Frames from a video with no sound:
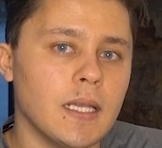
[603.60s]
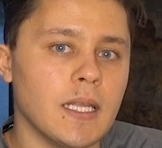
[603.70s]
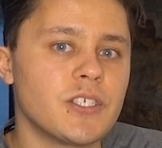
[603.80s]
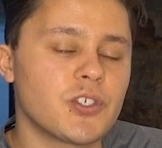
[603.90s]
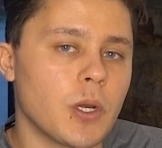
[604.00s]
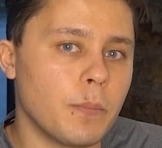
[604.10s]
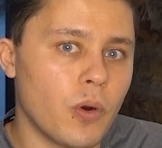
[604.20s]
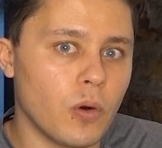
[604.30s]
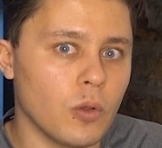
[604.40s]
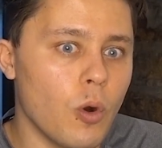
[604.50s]
Let's jump
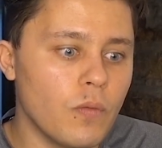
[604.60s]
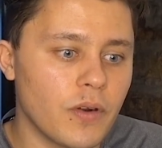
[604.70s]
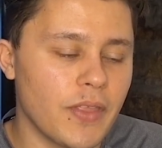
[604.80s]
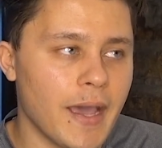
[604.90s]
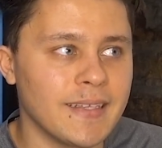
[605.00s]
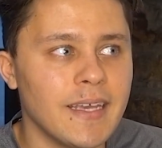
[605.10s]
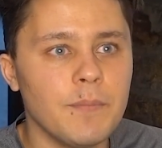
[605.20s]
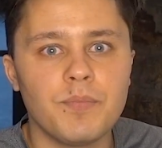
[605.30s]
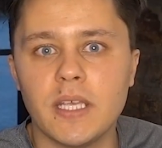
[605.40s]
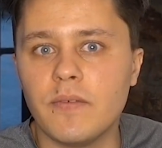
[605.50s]
all over that,
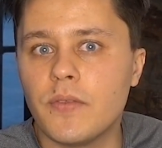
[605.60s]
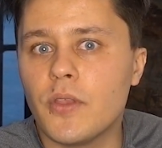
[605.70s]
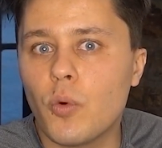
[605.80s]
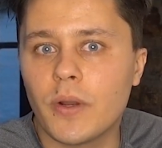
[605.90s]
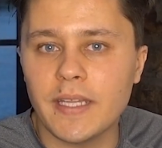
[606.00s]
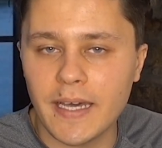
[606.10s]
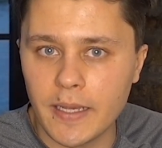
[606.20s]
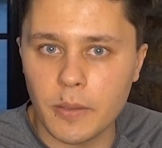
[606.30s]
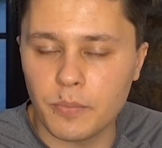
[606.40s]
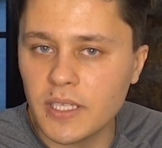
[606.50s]
even though we're not
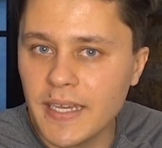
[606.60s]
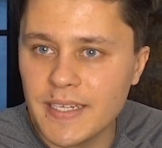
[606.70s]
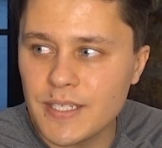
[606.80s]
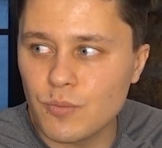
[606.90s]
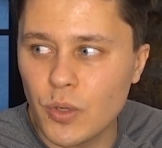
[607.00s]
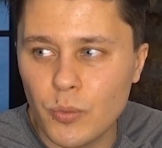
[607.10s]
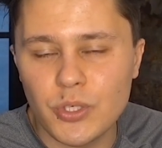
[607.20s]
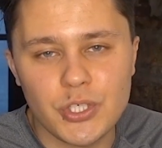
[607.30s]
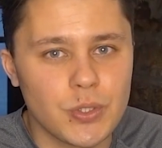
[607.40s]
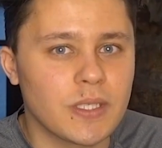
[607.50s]
at a place where we
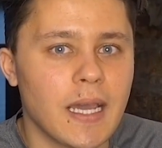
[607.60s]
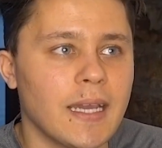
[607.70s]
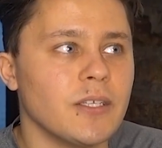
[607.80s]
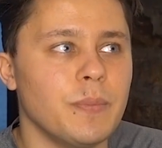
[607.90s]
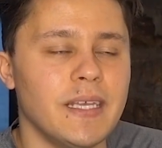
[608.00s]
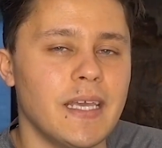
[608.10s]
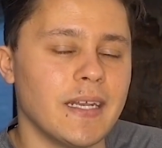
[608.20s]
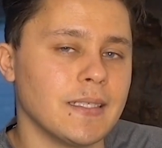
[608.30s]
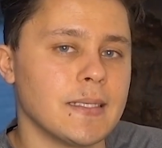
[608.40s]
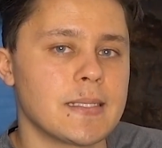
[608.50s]
should kind of be
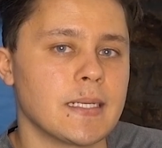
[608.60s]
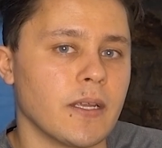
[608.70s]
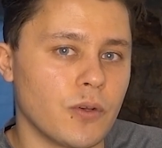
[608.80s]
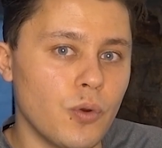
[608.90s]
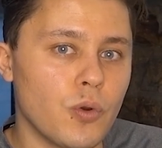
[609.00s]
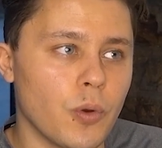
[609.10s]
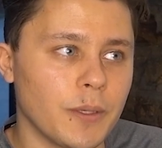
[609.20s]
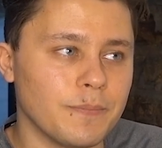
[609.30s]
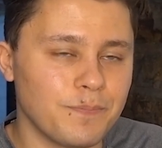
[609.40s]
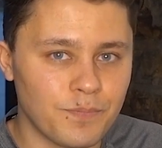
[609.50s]
getting listed at KuCoin,
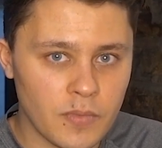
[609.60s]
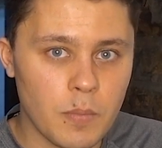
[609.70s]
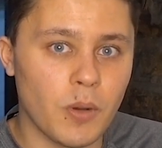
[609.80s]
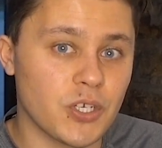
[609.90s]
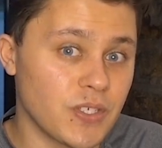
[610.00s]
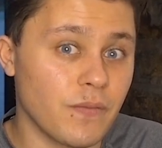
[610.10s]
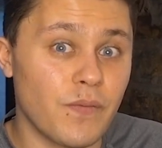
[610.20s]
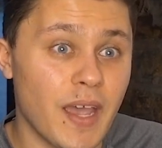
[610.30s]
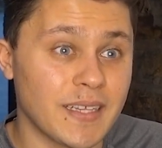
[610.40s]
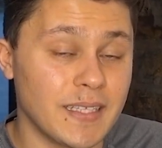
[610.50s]
much to the
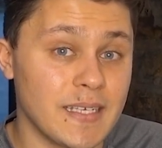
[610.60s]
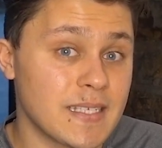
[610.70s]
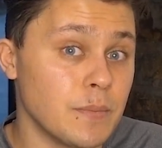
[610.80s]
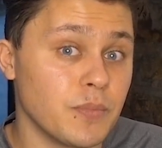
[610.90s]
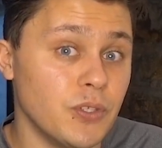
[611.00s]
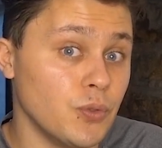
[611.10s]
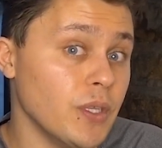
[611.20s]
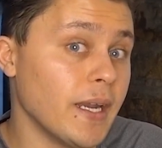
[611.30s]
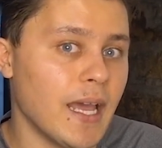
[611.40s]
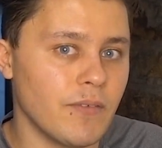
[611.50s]
fact that they simply do
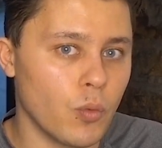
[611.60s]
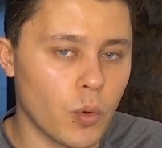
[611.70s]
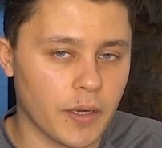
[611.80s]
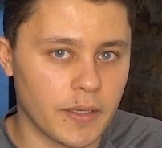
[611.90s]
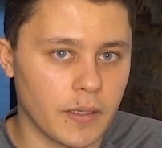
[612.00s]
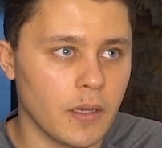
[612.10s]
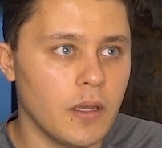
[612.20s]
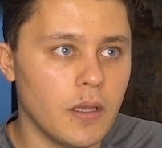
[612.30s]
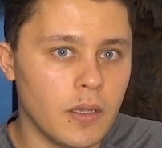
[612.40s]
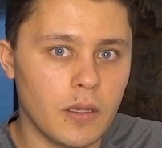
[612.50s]
not have a working
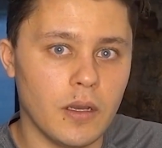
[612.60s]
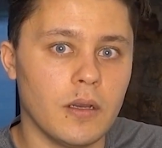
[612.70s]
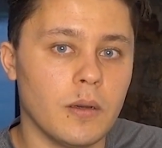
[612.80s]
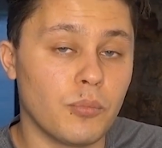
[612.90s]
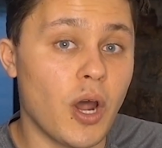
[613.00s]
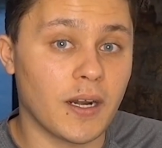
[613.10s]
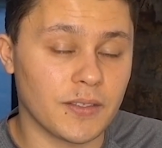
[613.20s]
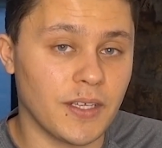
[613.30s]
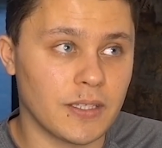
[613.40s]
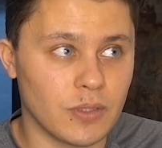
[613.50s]

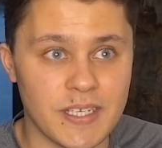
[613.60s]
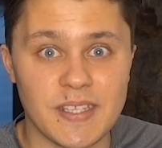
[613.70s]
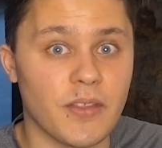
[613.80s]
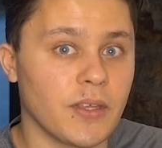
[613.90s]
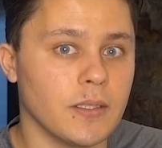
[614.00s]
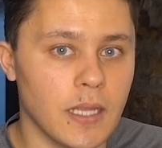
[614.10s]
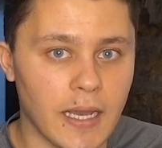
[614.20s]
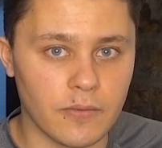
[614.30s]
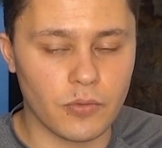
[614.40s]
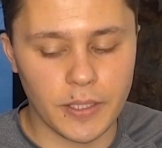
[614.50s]
product yet, at least nothing
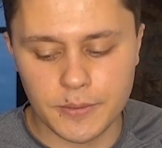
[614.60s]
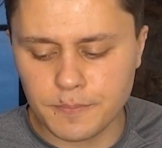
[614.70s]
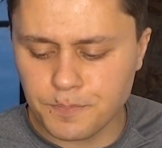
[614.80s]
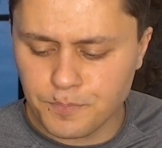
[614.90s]
live, right?